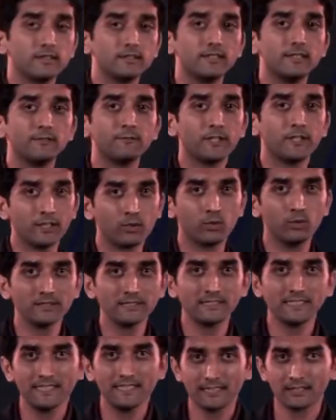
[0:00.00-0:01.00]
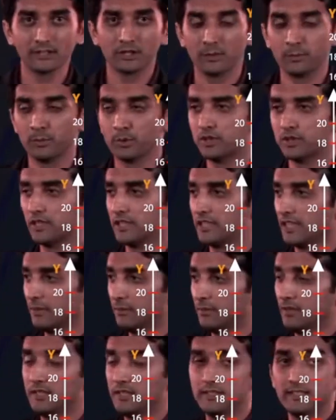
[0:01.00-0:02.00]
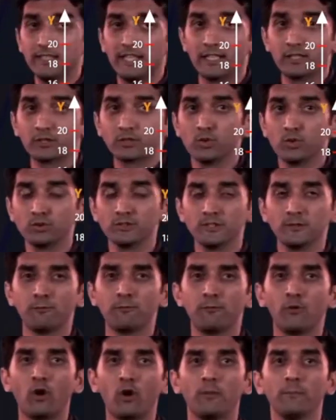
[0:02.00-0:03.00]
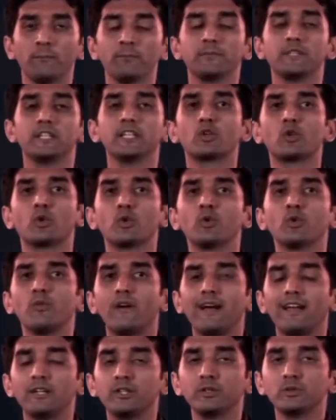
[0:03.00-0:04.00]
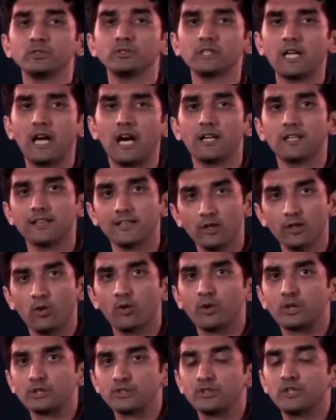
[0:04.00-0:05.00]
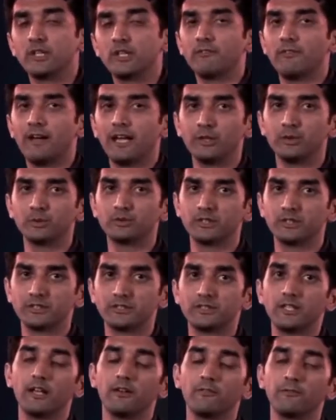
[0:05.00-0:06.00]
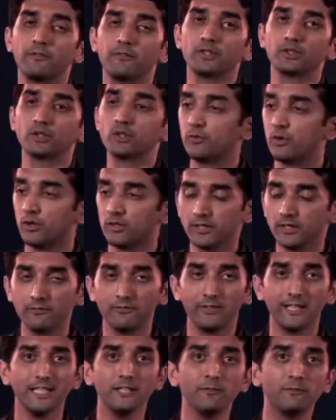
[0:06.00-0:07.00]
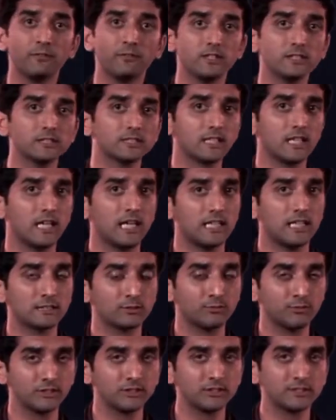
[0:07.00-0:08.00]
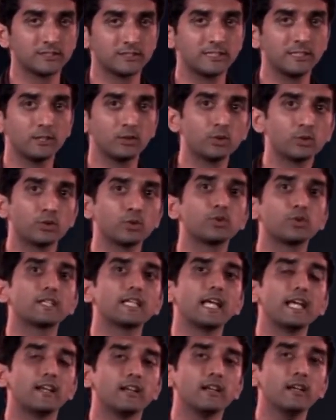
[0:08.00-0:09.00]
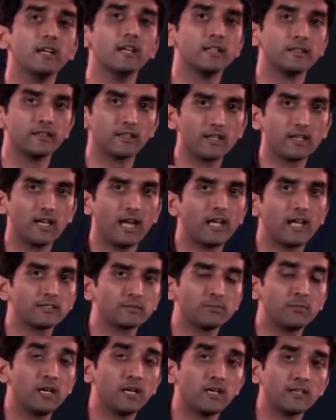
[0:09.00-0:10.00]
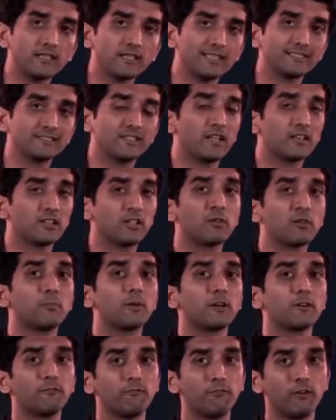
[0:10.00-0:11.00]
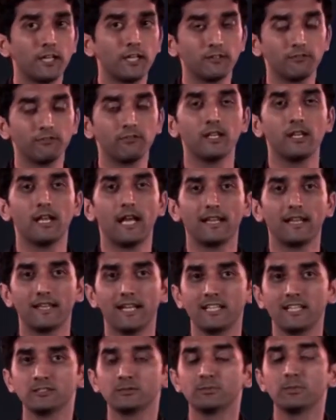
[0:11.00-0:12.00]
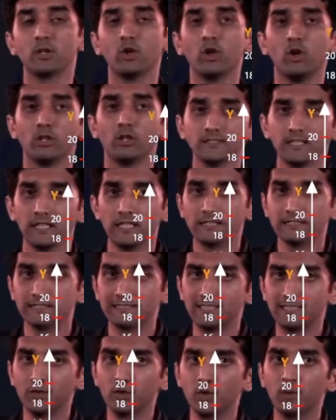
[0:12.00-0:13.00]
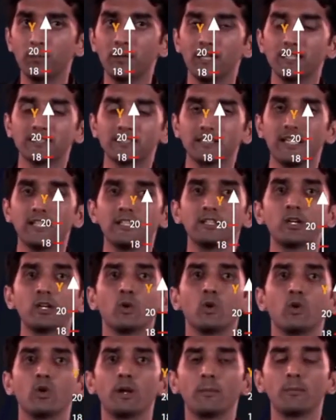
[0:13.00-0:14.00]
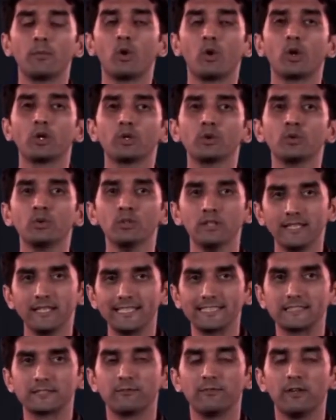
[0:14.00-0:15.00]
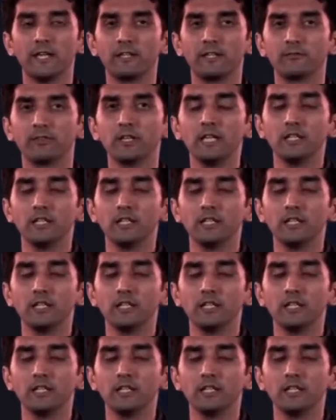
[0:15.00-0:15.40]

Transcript: the frequency distribution table in the exclusive form, the true values are the original values itself. So for the very first class, which is 0 to 10, the class mark is nothing but 5. And that is because 0 plus 10, the whole upon 2 is 5.